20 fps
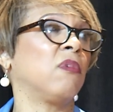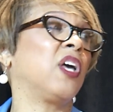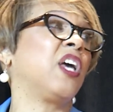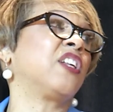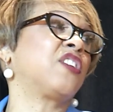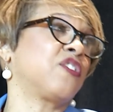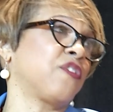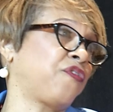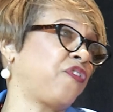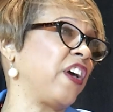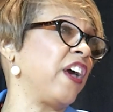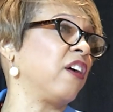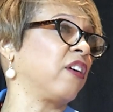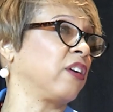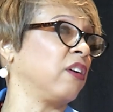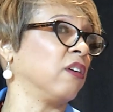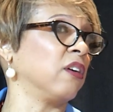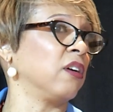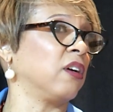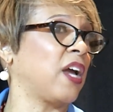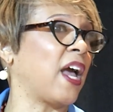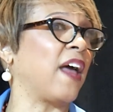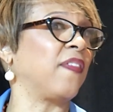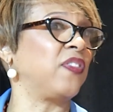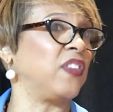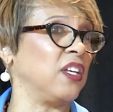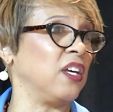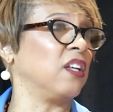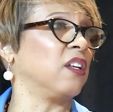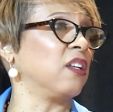it's a failure at
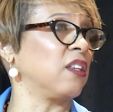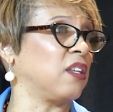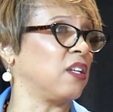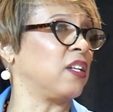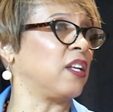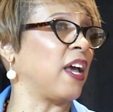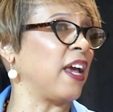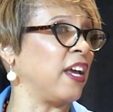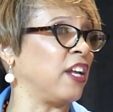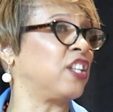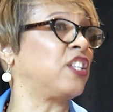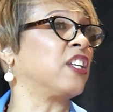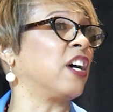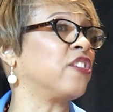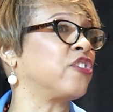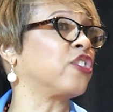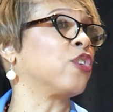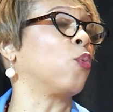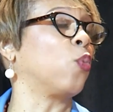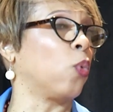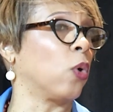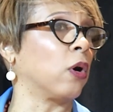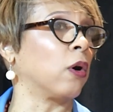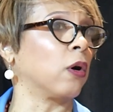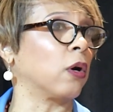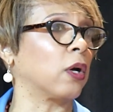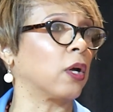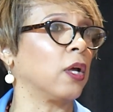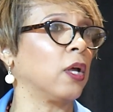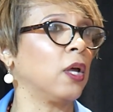the end of the day. It doesn't
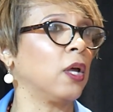work.